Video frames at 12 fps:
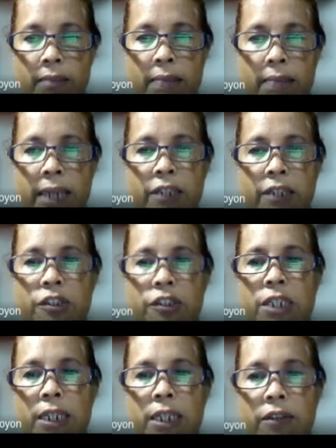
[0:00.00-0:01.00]

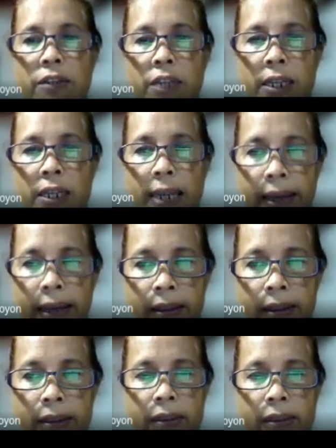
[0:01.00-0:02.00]
managing the
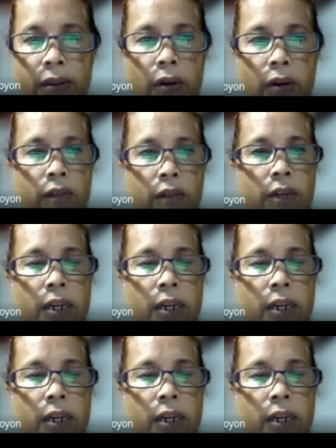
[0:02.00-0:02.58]
length of